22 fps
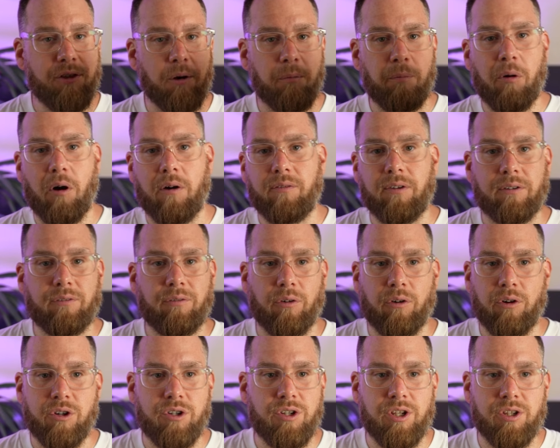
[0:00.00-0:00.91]
They're perfect
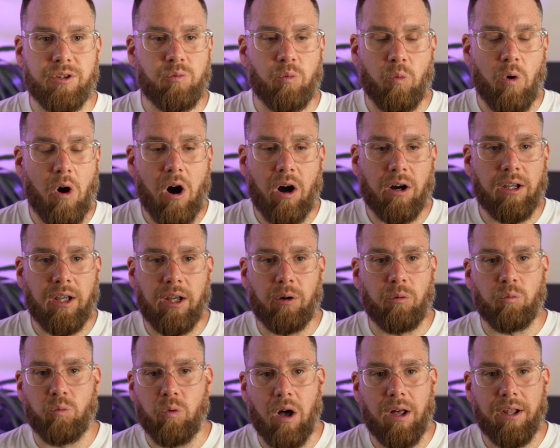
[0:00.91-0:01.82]
for just
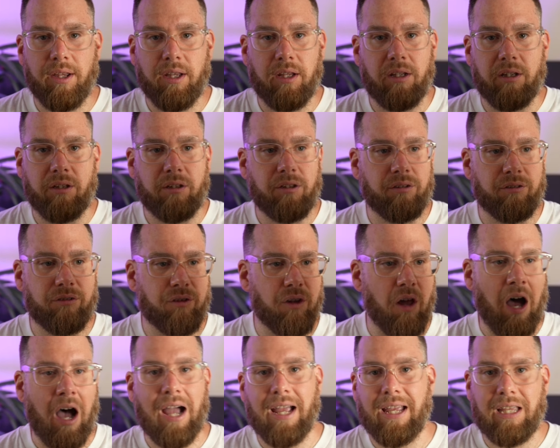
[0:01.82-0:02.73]
walking, running,
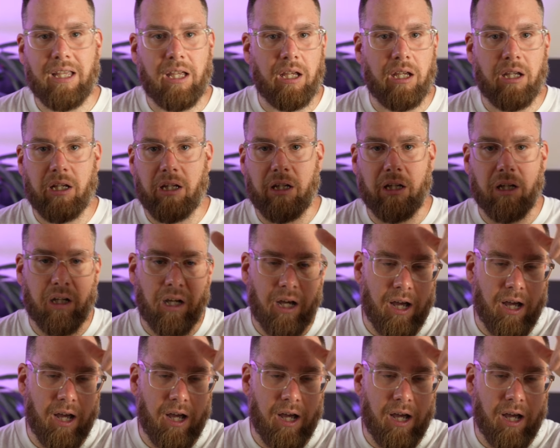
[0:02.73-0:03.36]
hiking.